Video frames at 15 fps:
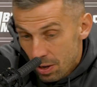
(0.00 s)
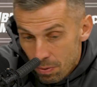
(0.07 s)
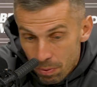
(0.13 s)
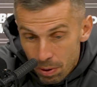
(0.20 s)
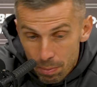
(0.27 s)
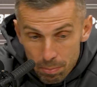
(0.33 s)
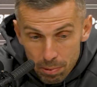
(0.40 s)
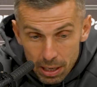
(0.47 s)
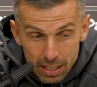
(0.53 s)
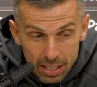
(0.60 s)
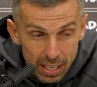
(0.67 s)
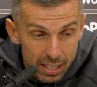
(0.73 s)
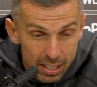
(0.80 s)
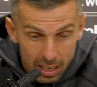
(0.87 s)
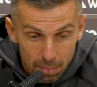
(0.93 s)
we embrace
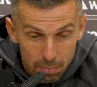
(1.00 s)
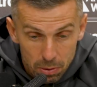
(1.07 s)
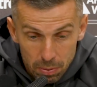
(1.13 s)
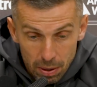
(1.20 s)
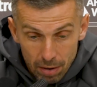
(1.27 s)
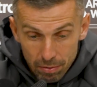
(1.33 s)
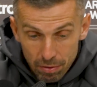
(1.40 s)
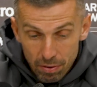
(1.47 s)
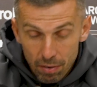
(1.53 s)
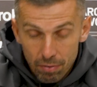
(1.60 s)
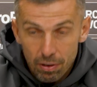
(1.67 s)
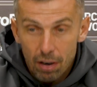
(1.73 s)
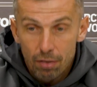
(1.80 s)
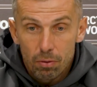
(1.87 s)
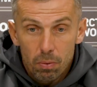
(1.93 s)
it the same as we have with
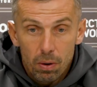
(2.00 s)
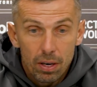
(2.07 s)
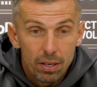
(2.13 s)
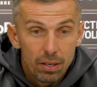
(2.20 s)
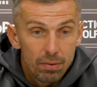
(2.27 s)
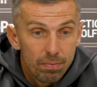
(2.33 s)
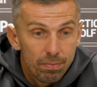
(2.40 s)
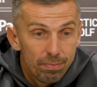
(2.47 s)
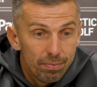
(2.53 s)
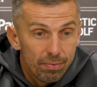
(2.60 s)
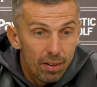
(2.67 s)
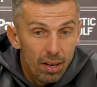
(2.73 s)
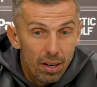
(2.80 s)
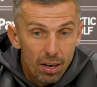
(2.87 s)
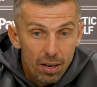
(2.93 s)
every other one, and
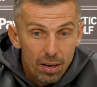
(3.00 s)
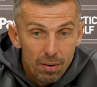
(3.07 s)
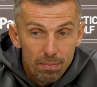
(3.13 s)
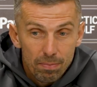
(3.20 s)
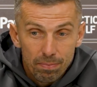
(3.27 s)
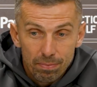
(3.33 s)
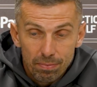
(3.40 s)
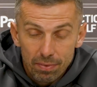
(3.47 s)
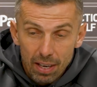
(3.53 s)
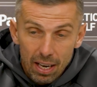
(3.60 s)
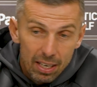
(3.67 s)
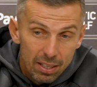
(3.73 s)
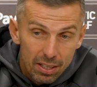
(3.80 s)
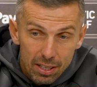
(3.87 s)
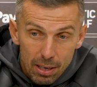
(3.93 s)
um,
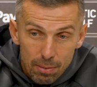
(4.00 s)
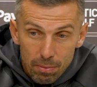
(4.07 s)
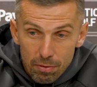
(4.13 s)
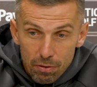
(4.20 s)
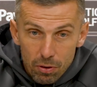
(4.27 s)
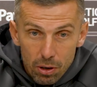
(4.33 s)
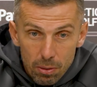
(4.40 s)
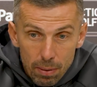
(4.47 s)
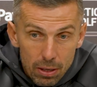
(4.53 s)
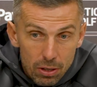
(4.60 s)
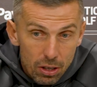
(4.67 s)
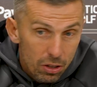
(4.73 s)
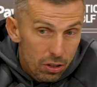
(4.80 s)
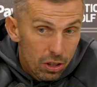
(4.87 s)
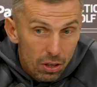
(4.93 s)
as I said before the
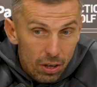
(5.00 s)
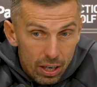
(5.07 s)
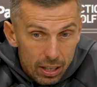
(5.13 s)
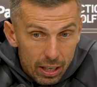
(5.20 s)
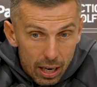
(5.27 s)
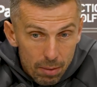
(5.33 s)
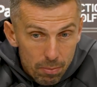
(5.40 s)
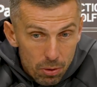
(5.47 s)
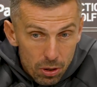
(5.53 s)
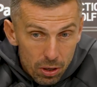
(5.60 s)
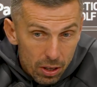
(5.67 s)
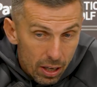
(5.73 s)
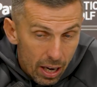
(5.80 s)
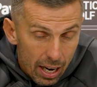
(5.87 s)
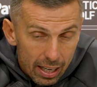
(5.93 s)
Manchester United game, you
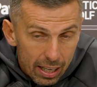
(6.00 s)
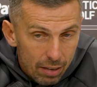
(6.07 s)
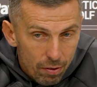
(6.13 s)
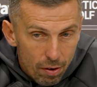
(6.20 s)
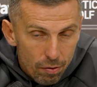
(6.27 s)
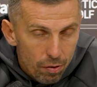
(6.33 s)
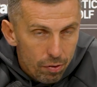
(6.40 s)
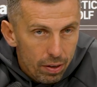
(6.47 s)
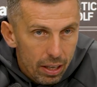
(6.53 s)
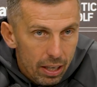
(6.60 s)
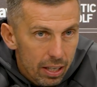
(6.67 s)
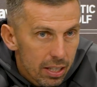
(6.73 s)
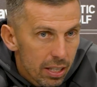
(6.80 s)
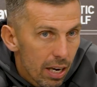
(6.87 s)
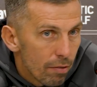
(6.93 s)
can give everything at
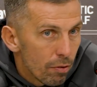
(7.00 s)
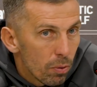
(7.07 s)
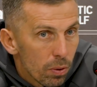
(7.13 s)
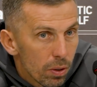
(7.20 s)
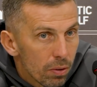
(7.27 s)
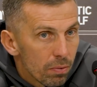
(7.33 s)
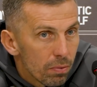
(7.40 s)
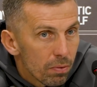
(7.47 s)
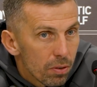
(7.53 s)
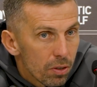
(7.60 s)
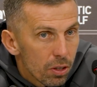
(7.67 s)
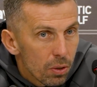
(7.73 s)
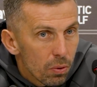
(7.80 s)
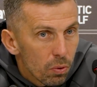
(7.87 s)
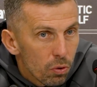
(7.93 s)
this level and
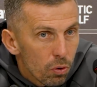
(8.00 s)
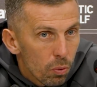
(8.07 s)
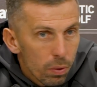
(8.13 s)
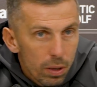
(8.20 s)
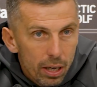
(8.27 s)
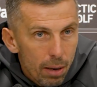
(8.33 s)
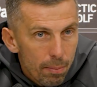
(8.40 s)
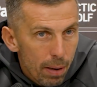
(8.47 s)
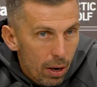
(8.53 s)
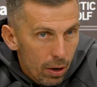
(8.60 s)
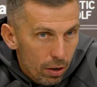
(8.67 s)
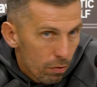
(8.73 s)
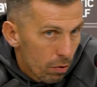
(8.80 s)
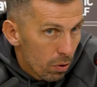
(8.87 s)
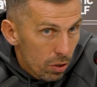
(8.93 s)
still cruelly come out
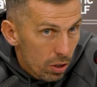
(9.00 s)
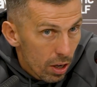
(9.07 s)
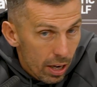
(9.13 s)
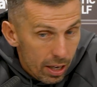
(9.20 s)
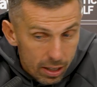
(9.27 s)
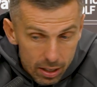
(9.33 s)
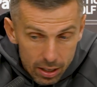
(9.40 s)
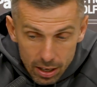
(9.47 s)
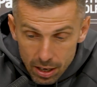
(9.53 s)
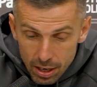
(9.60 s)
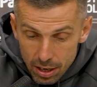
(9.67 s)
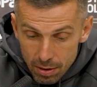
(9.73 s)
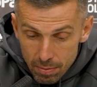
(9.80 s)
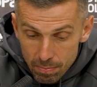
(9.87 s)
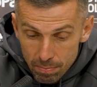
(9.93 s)
on the wrong side.
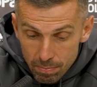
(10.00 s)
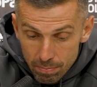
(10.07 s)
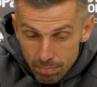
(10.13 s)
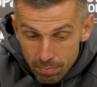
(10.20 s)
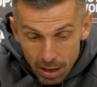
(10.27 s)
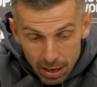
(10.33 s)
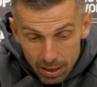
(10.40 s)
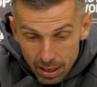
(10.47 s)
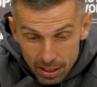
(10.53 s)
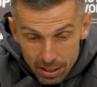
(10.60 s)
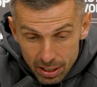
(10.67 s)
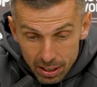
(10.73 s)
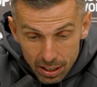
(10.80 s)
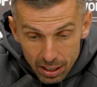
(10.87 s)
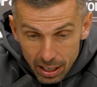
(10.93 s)
Um, that that's
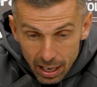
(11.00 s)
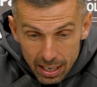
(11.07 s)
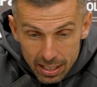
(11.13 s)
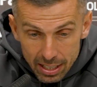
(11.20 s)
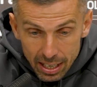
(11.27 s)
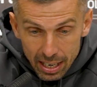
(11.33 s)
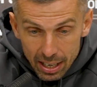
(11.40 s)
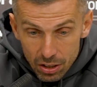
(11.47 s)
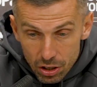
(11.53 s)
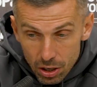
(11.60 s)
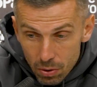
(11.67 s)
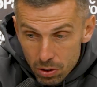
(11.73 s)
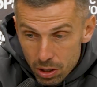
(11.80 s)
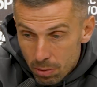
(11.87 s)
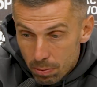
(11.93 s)
the, the case again at
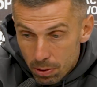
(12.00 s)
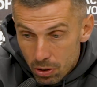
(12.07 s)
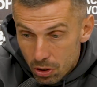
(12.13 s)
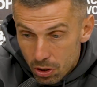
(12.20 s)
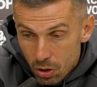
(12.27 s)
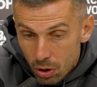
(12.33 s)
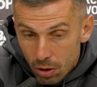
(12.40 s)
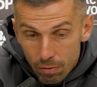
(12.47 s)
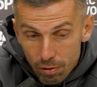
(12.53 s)
Chelsea, but just looking